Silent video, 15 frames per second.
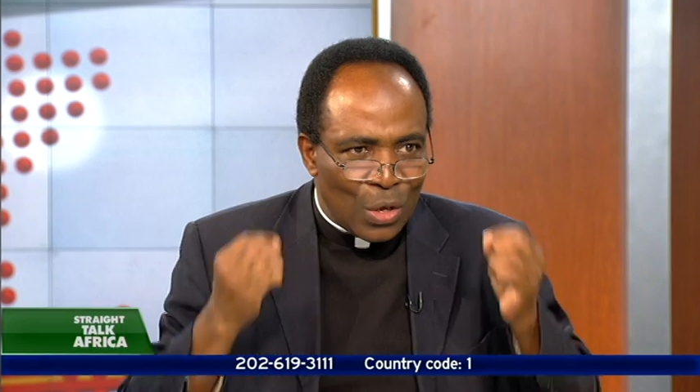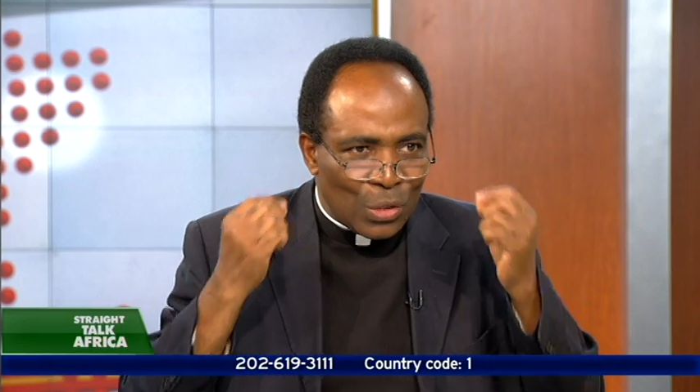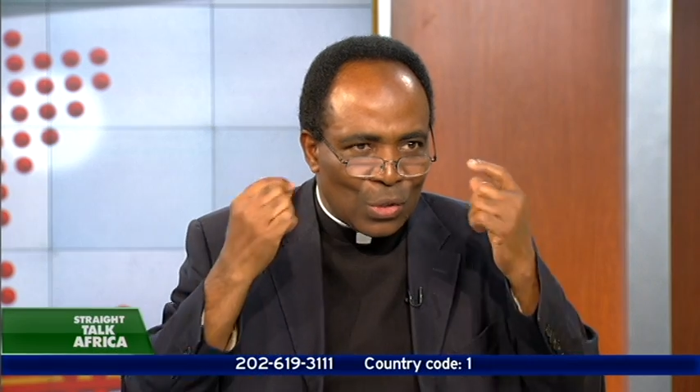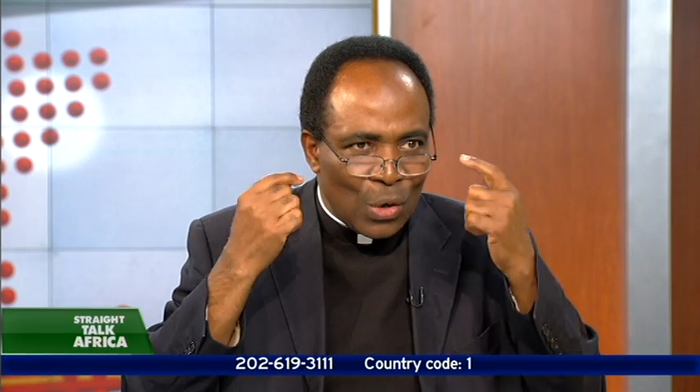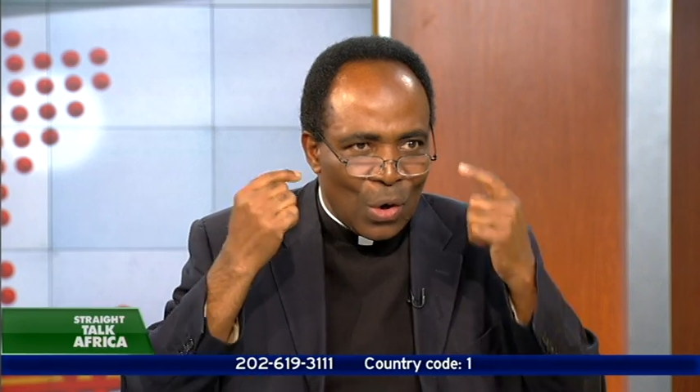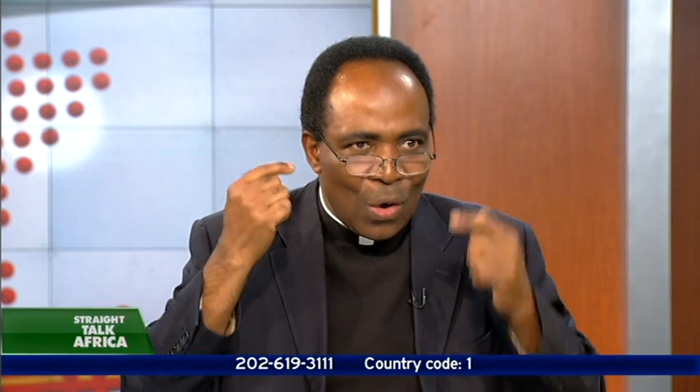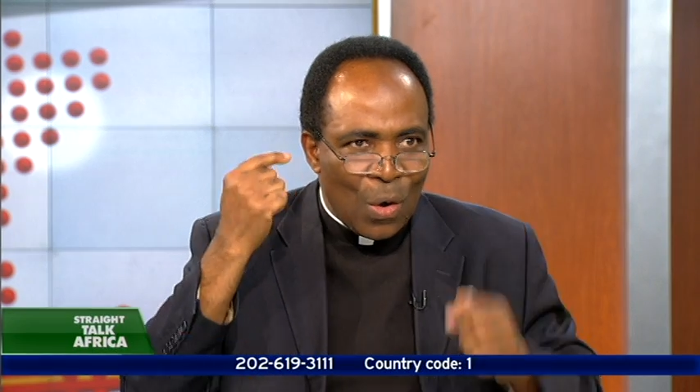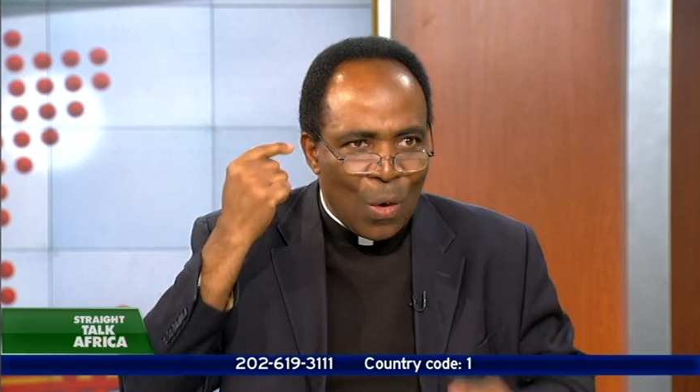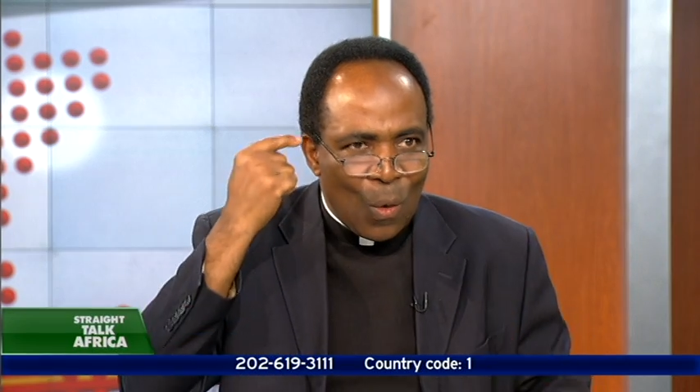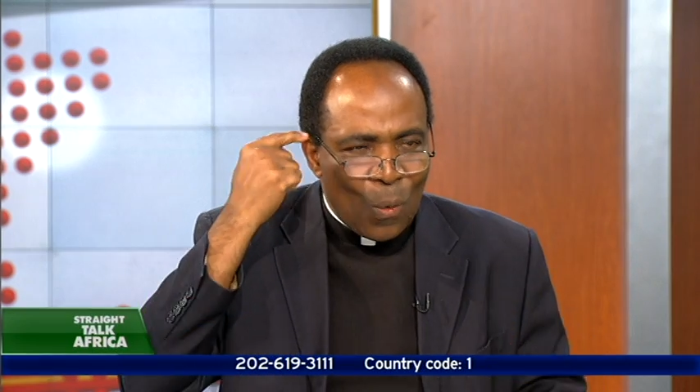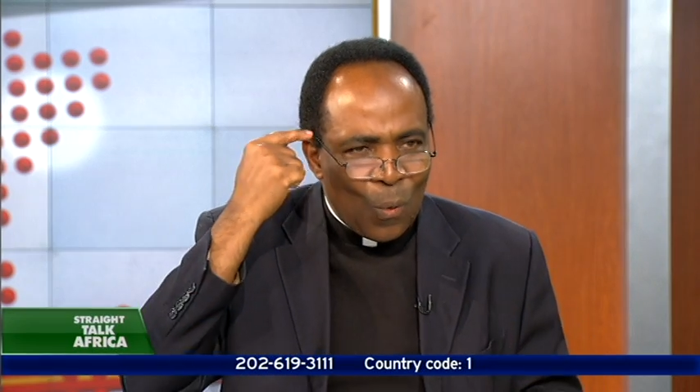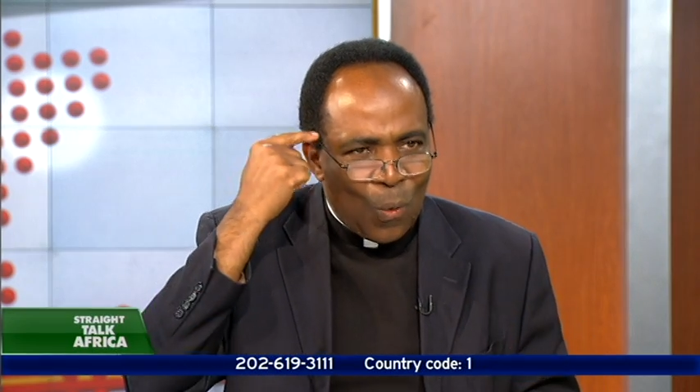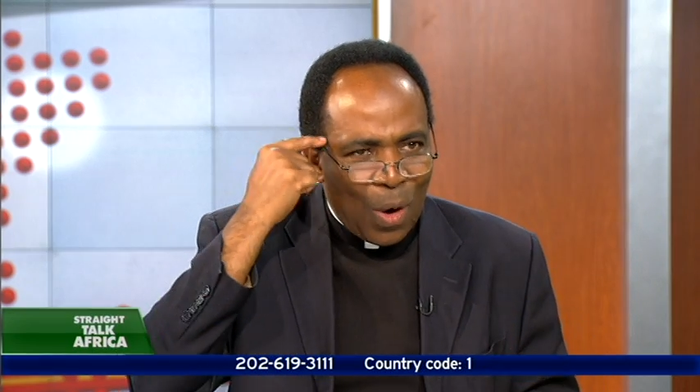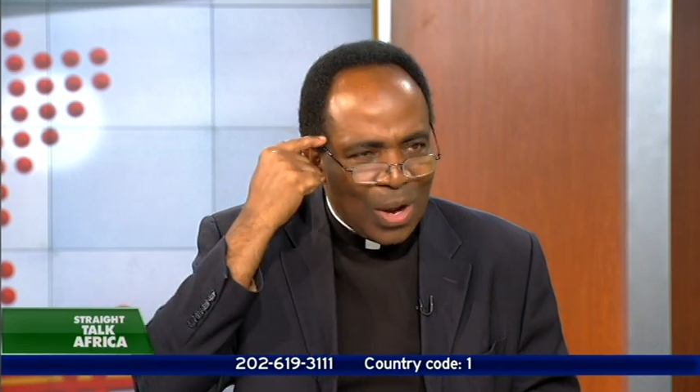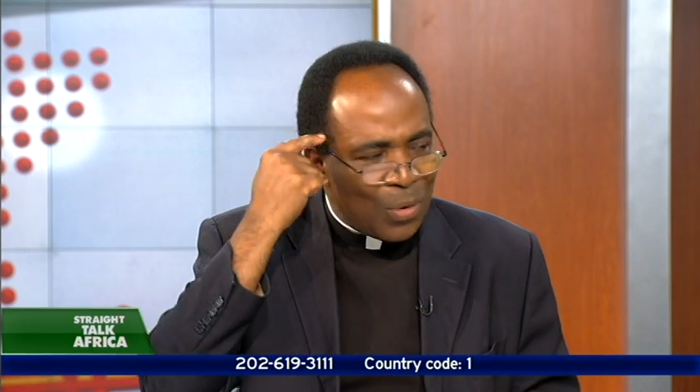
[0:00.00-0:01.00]
So
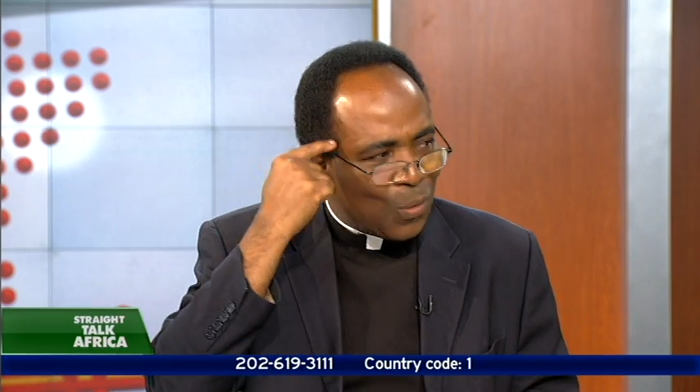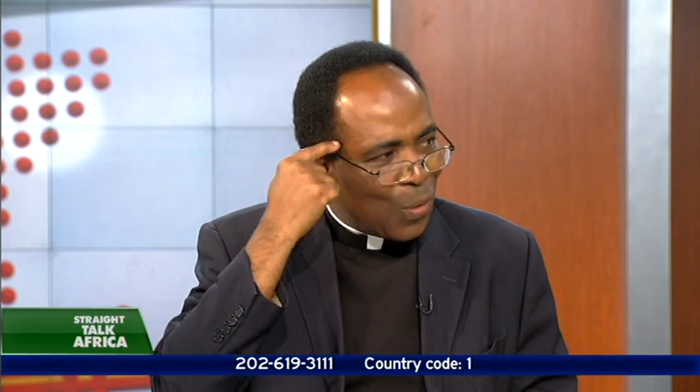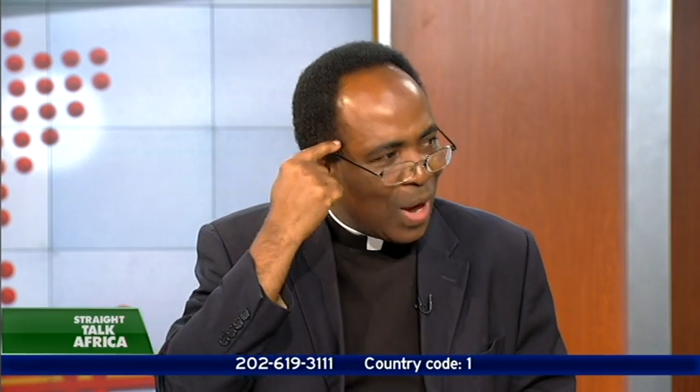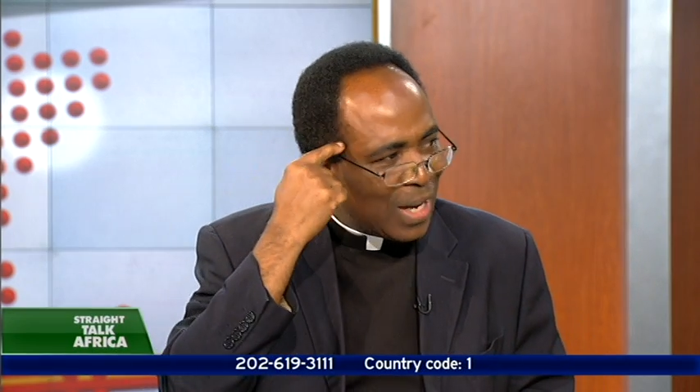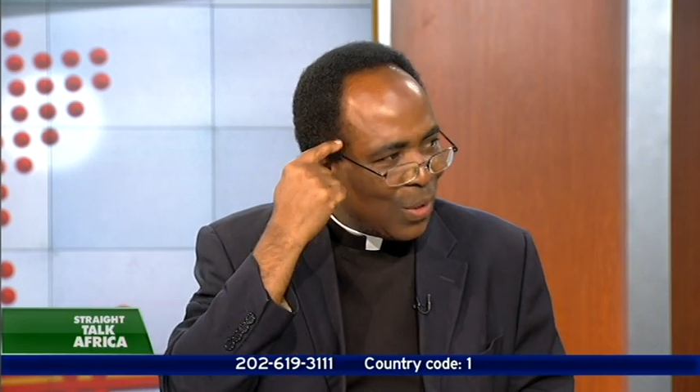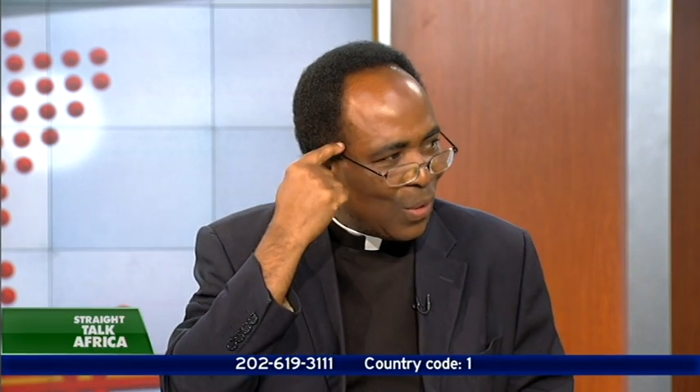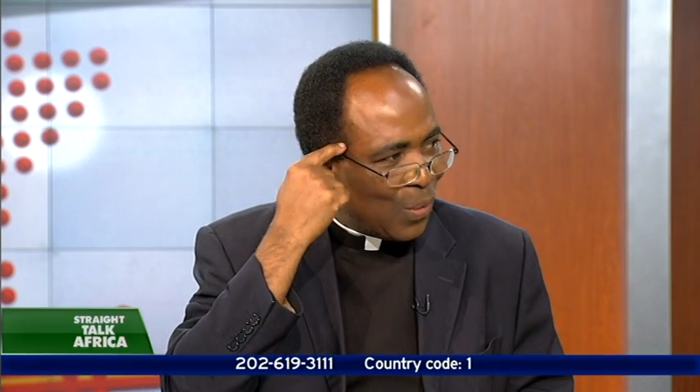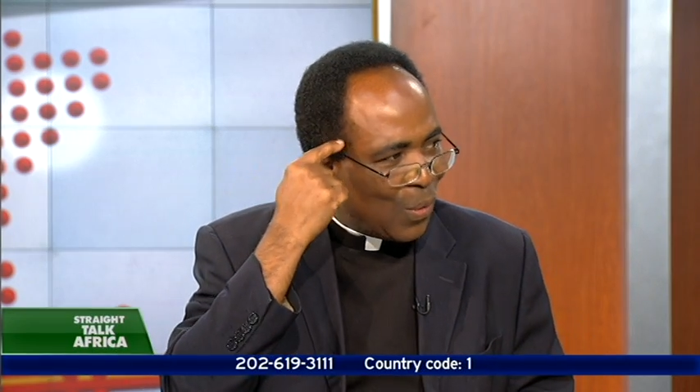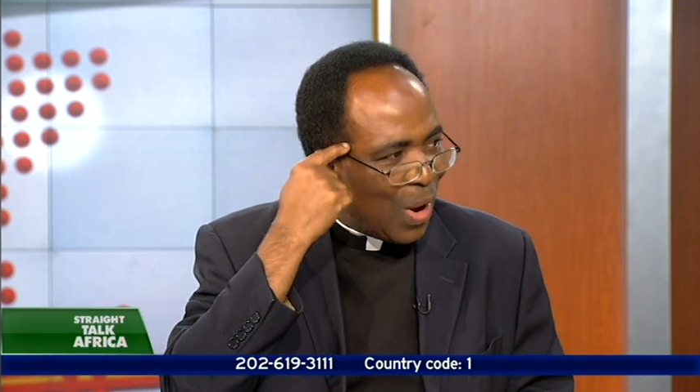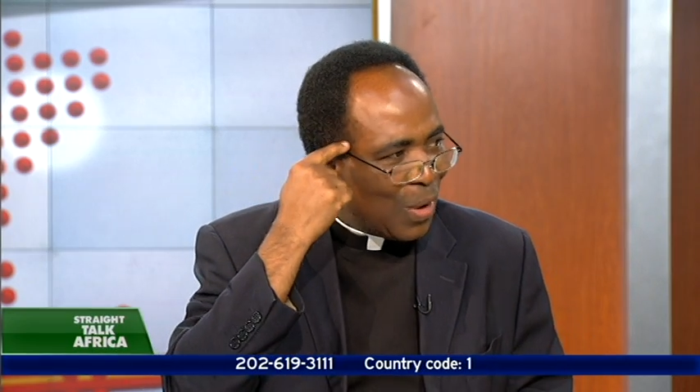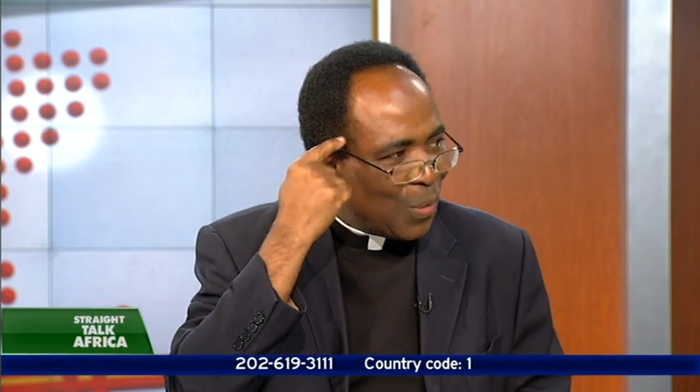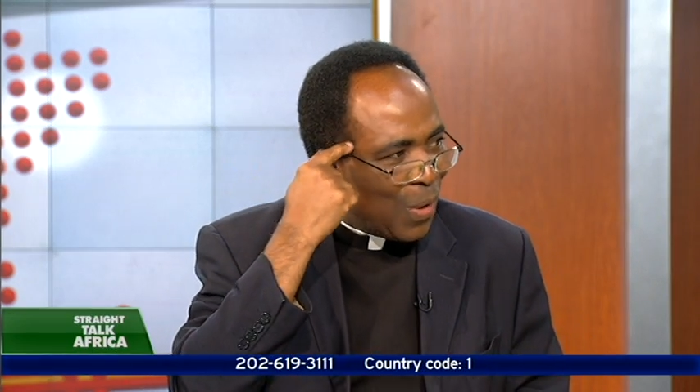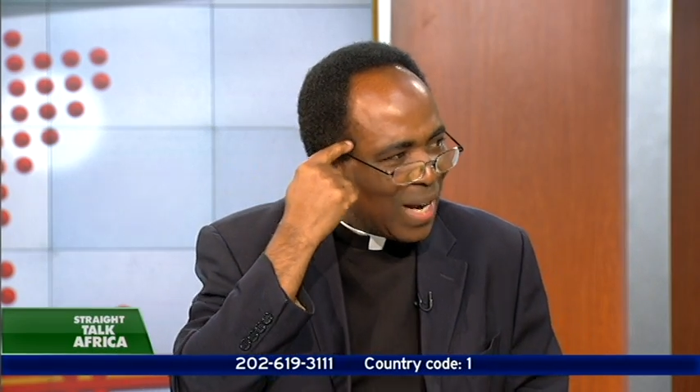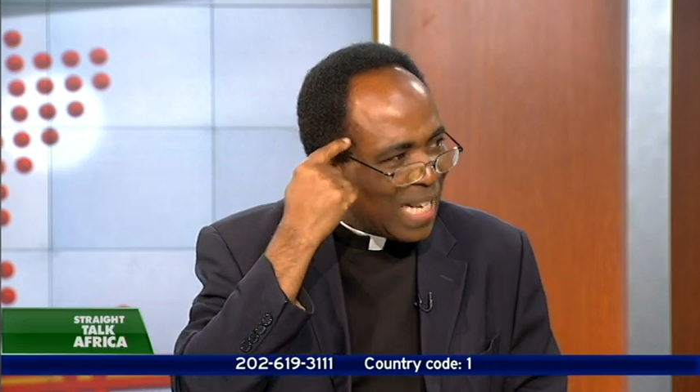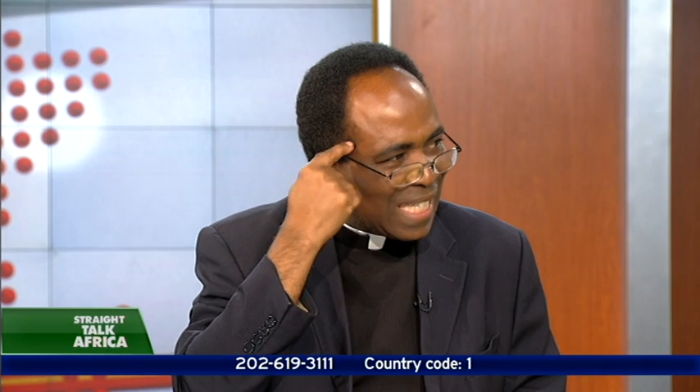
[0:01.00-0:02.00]

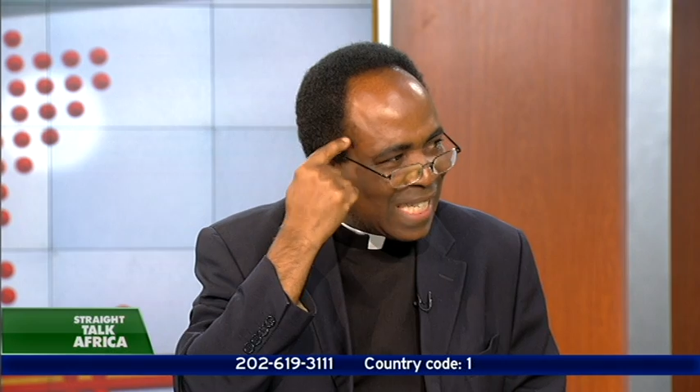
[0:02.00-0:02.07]
what